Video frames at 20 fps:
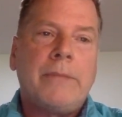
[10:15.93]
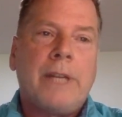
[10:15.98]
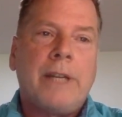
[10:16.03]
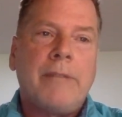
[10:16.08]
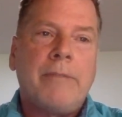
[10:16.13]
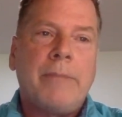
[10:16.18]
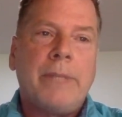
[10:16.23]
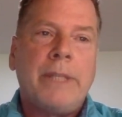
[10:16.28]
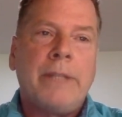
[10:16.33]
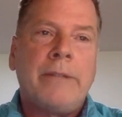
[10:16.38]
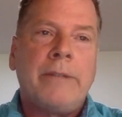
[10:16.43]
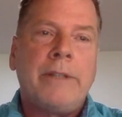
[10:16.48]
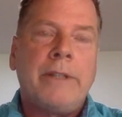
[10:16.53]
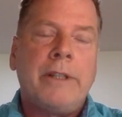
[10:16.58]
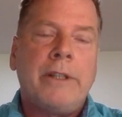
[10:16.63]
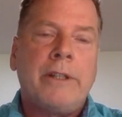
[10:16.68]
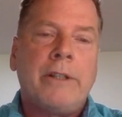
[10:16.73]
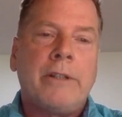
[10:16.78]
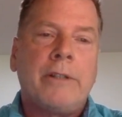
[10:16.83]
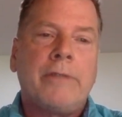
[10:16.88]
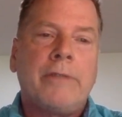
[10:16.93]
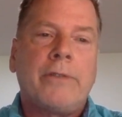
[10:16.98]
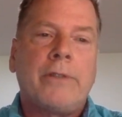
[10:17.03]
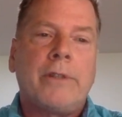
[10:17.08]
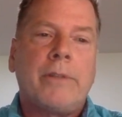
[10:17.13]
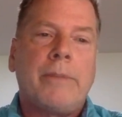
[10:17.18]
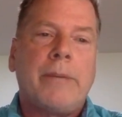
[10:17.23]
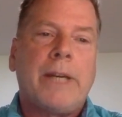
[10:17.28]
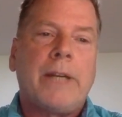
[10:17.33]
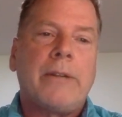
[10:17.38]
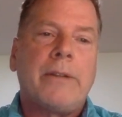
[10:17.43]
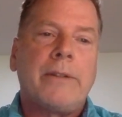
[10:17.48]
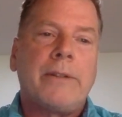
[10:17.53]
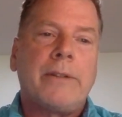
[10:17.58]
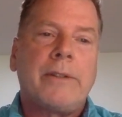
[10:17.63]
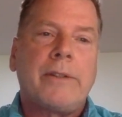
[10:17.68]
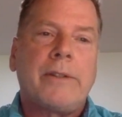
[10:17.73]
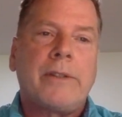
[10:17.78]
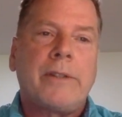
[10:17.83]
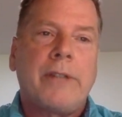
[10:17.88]
I've been here for about
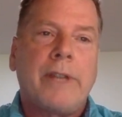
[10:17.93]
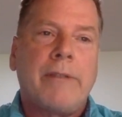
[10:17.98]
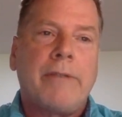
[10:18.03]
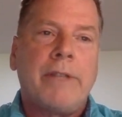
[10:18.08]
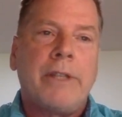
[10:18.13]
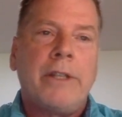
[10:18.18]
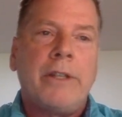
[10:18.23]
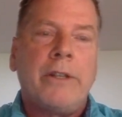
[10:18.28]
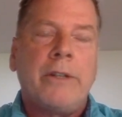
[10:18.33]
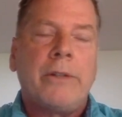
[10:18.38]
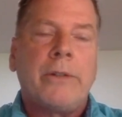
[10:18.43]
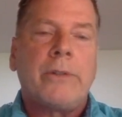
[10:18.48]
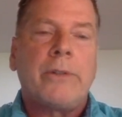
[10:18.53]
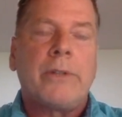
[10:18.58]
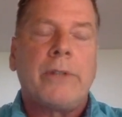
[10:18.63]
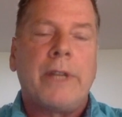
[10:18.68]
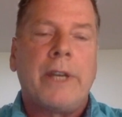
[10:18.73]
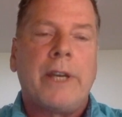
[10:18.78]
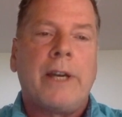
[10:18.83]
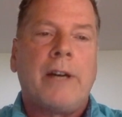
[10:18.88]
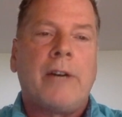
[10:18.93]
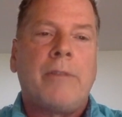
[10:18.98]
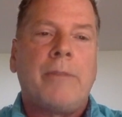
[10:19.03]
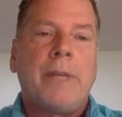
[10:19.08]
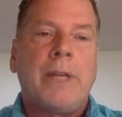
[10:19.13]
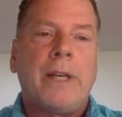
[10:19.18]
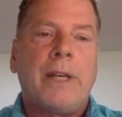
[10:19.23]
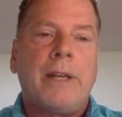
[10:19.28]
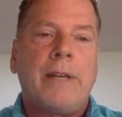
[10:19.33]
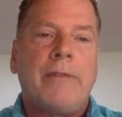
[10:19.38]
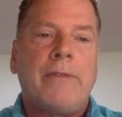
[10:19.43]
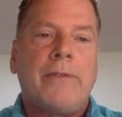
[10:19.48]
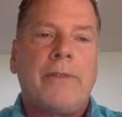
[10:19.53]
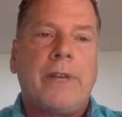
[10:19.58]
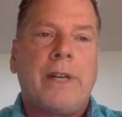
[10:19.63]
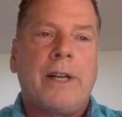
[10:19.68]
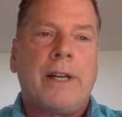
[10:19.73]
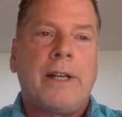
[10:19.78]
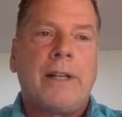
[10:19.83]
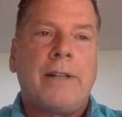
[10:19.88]
7 years now, but
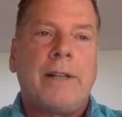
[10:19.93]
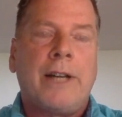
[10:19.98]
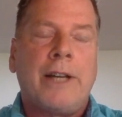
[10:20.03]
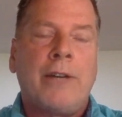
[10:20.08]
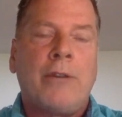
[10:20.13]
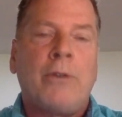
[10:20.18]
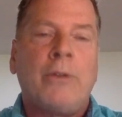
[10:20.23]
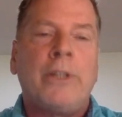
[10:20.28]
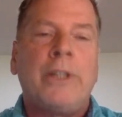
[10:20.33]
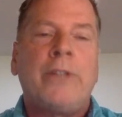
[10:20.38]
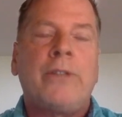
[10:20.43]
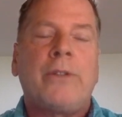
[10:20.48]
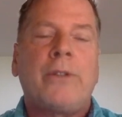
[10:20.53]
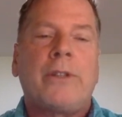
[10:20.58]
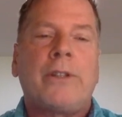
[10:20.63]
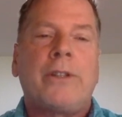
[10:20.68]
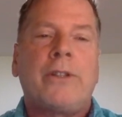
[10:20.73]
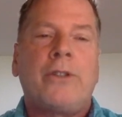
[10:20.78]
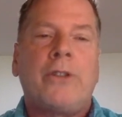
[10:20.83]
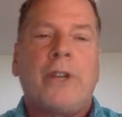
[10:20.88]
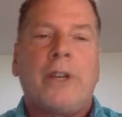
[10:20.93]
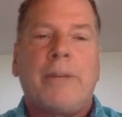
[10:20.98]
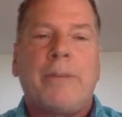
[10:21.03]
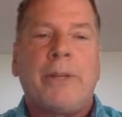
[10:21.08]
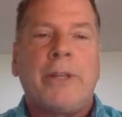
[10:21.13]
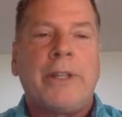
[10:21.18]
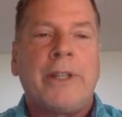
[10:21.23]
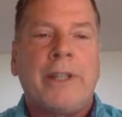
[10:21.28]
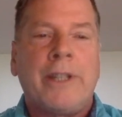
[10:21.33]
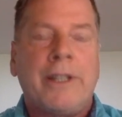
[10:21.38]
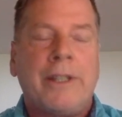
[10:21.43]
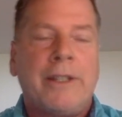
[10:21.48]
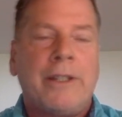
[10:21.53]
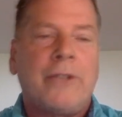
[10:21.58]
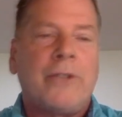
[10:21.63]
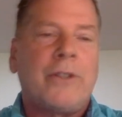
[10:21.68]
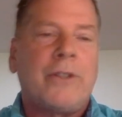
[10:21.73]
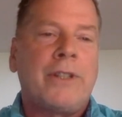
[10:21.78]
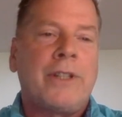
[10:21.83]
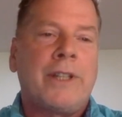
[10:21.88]
I only took the job on the
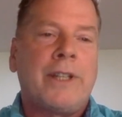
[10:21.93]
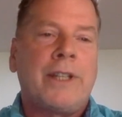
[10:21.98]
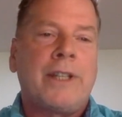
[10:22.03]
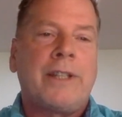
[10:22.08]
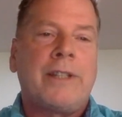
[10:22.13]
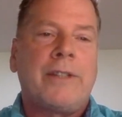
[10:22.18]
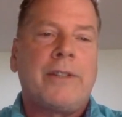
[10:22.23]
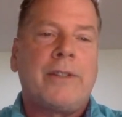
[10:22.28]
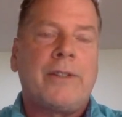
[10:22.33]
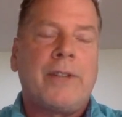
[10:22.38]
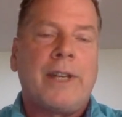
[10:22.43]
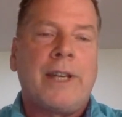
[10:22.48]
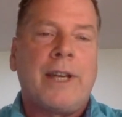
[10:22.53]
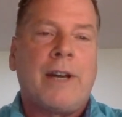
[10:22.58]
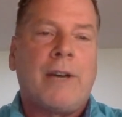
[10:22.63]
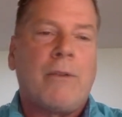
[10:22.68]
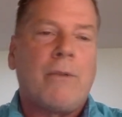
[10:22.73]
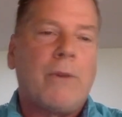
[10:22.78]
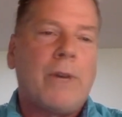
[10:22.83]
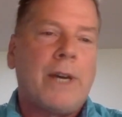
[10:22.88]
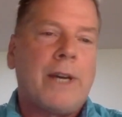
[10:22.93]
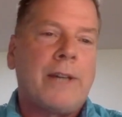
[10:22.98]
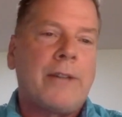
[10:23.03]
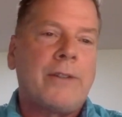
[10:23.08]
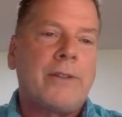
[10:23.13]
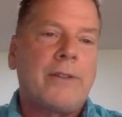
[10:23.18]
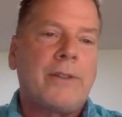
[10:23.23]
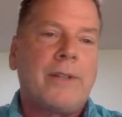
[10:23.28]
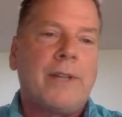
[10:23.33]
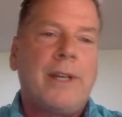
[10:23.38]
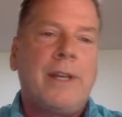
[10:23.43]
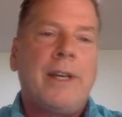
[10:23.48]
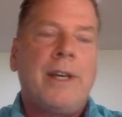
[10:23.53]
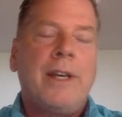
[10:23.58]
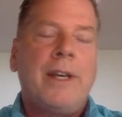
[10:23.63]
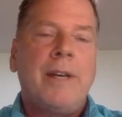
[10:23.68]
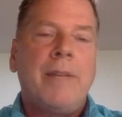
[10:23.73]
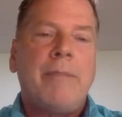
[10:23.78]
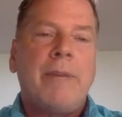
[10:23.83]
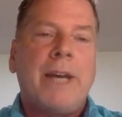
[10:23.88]
condition that I could stay out west
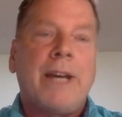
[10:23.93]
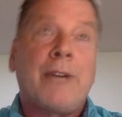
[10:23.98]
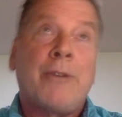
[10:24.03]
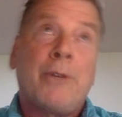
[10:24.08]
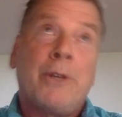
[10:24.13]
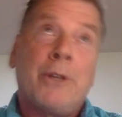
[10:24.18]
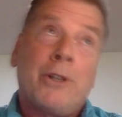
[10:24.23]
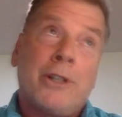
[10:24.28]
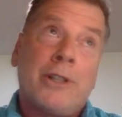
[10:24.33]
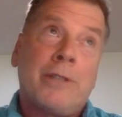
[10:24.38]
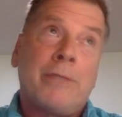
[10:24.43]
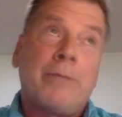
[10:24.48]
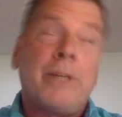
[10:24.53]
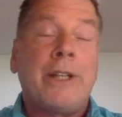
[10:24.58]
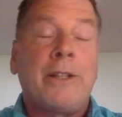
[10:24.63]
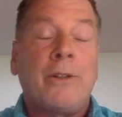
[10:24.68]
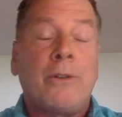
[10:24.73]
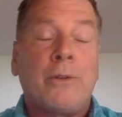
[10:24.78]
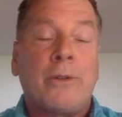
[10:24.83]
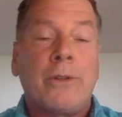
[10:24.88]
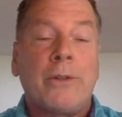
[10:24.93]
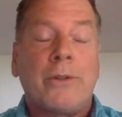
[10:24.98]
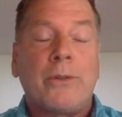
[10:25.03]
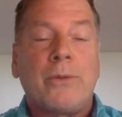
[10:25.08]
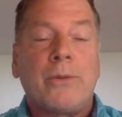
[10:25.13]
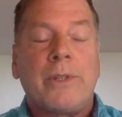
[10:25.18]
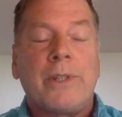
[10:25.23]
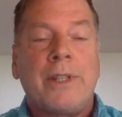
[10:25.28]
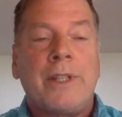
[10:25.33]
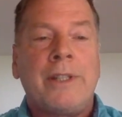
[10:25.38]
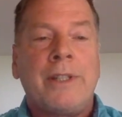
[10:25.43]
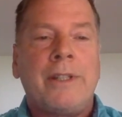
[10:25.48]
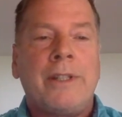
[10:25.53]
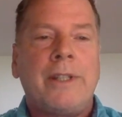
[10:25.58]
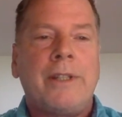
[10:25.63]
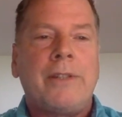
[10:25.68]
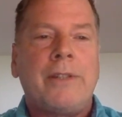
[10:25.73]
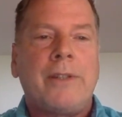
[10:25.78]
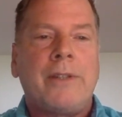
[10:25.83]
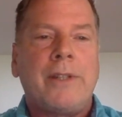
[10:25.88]
back when our headquarters was in
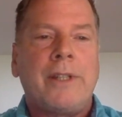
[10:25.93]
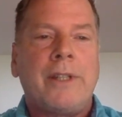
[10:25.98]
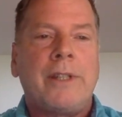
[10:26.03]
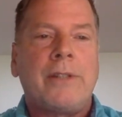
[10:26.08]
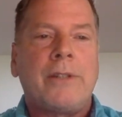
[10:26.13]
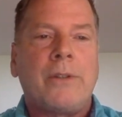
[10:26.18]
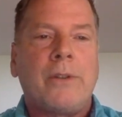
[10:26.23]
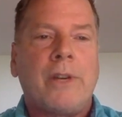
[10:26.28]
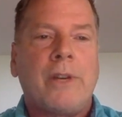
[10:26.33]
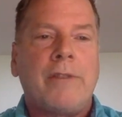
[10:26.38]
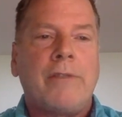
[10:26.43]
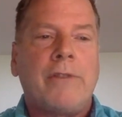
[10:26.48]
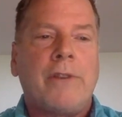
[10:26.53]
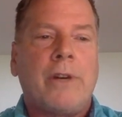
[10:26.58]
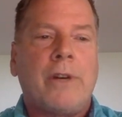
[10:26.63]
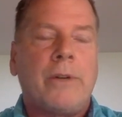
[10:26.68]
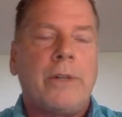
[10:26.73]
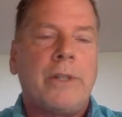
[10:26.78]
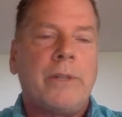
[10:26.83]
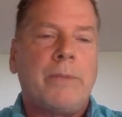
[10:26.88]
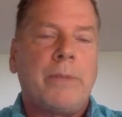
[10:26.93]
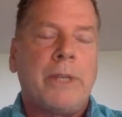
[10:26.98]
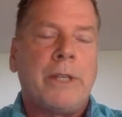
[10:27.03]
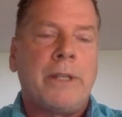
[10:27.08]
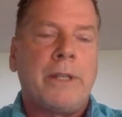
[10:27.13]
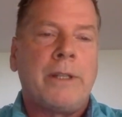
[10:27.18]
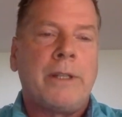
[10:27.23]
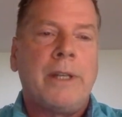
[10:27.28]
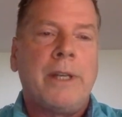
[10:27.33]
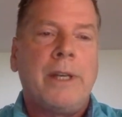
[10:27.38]
DC. So I've always been